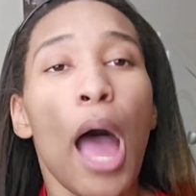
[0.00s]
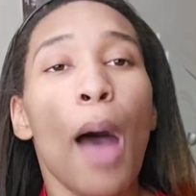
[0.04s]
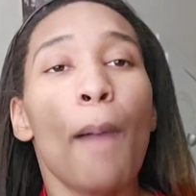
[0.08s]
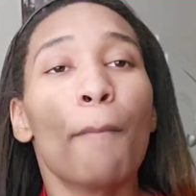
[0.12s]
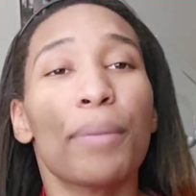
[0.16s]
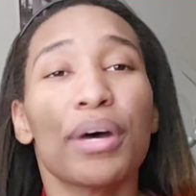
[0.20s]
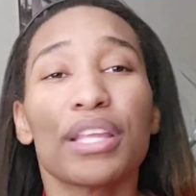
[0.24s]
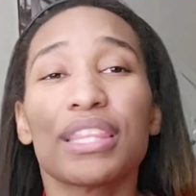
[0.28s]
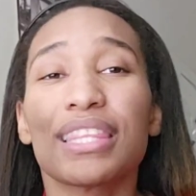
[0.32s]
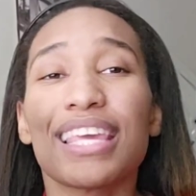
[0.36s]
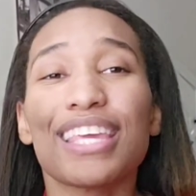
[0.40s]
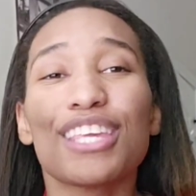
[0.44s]

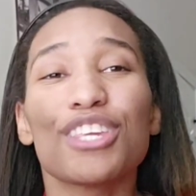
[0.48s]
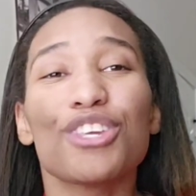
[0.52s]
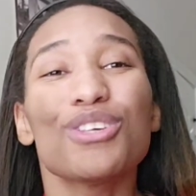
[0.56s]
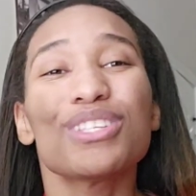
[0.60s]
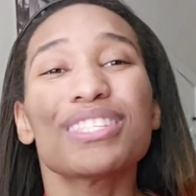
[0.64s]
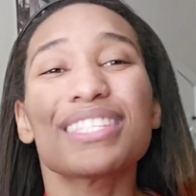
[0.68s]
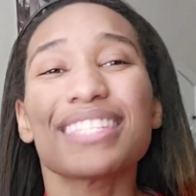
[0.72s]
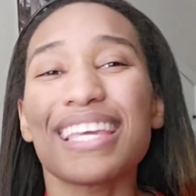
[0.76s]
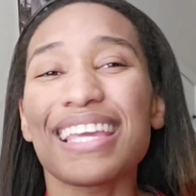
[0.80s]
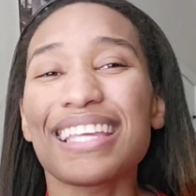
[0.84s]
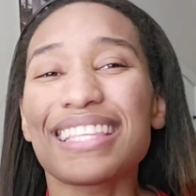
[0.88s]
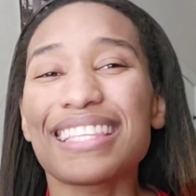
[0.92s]
But then you
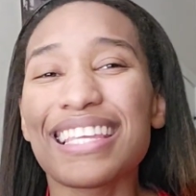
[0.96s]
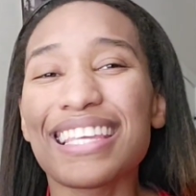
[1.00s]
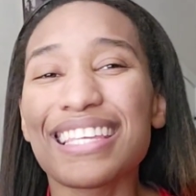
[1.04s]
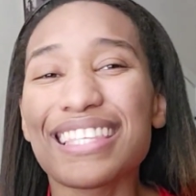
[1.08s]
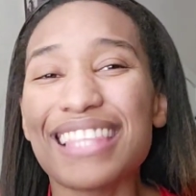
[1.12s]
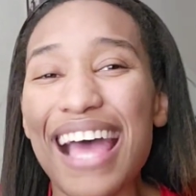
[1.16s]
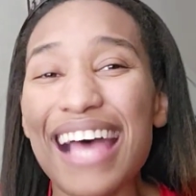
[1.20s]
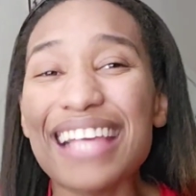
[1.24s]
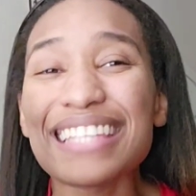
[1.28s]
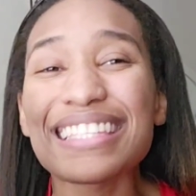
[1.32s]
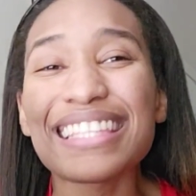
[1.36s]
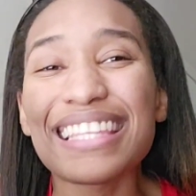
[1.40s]
see
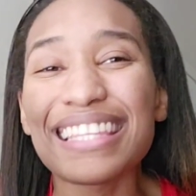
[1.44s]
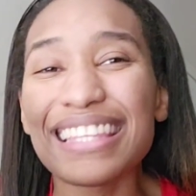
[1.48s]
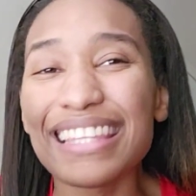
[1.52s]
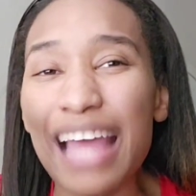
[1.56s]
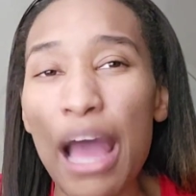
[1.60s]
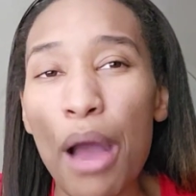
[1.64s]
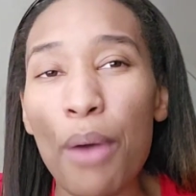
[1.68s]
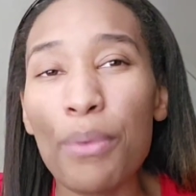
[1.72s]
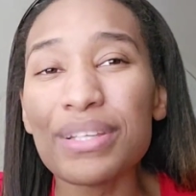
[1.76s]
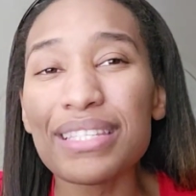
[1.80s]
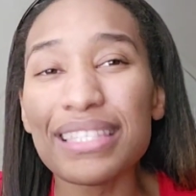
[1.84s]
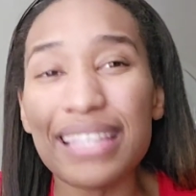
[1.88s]
that's
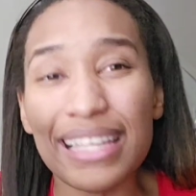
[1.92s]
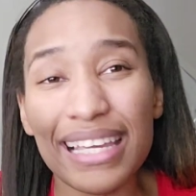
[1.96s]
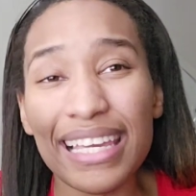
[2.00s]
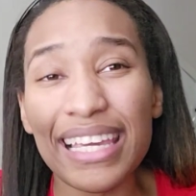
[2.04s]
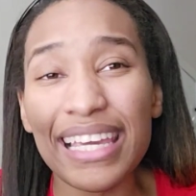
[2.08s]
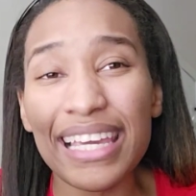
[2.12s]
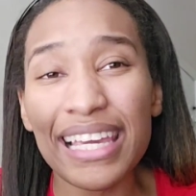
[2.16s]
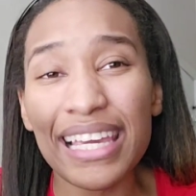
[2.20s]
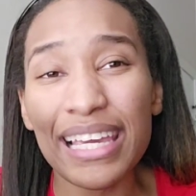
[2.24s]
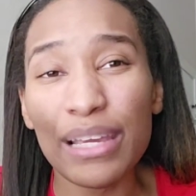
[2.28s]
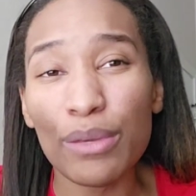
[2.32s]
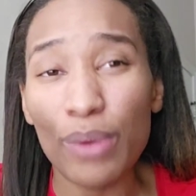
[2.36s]
that was the
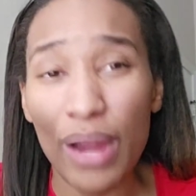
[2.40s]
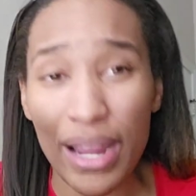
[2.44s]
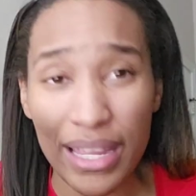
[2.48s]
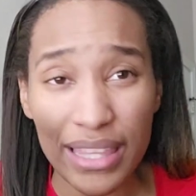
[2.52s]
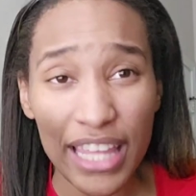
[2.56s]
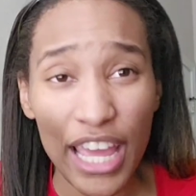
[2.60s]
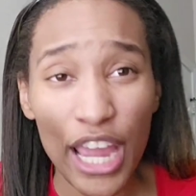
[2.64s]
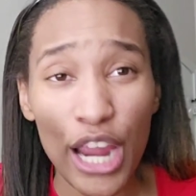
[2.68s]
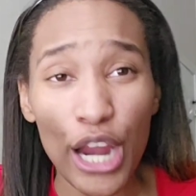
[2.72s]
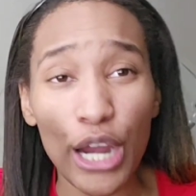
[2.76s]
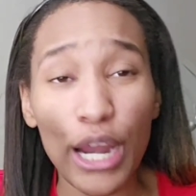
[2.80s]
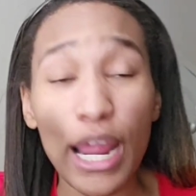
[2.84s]
key right
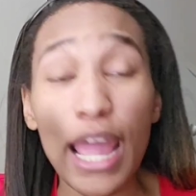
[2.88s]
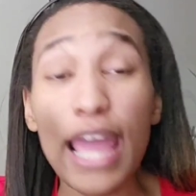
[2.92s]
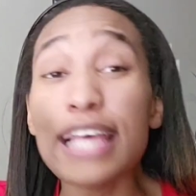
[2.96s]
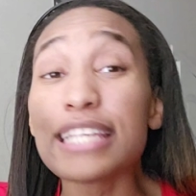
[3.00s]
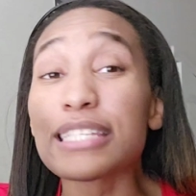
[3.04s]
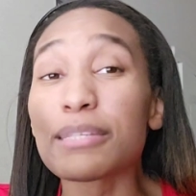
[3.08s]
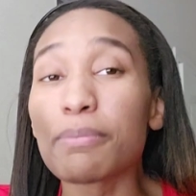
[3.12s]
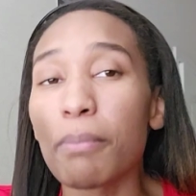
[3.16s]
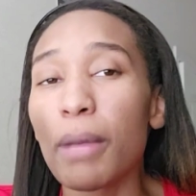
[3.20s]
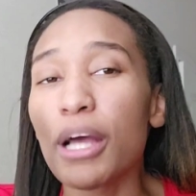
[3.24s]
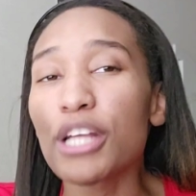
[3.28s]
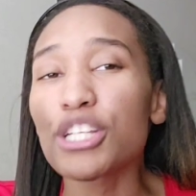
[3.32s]
there. As
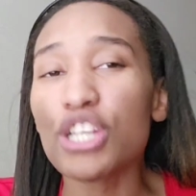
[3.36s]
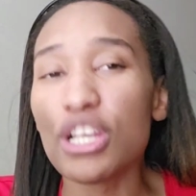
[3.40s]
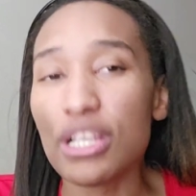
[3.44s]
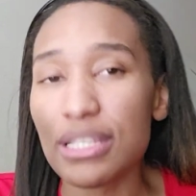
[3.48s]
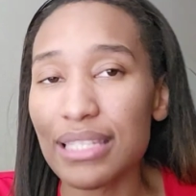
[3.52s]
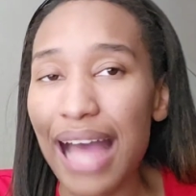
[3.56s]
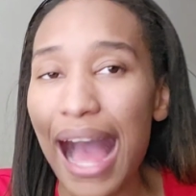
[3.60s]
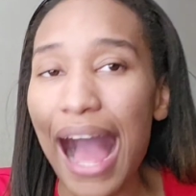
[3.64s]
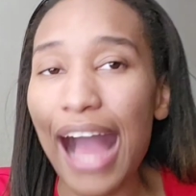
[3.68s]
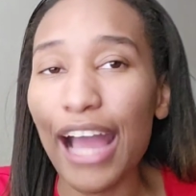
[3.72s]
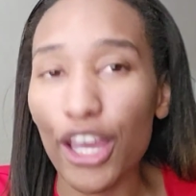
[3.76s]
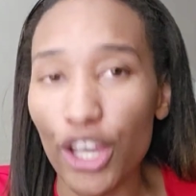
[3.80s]
much as
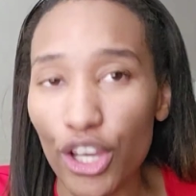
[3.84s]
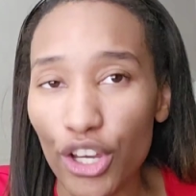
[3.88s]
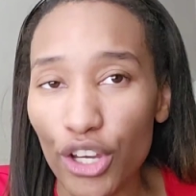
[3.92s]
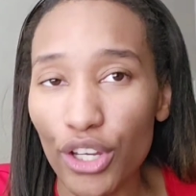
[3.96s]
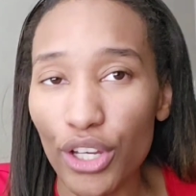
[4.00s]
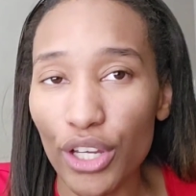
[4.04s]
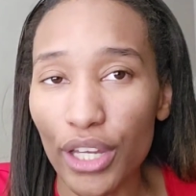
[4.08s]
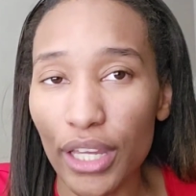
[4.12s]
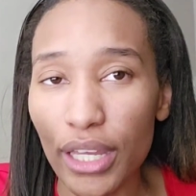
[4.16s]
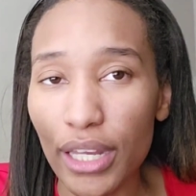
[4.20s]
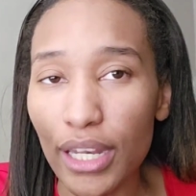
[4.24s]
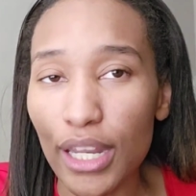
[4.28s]
I
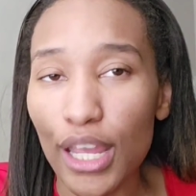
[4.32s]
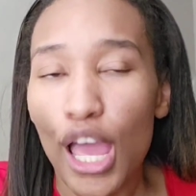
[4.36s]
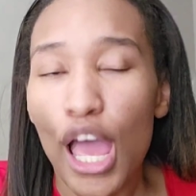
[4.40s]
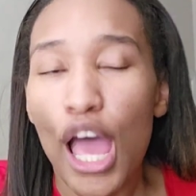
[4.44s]
could.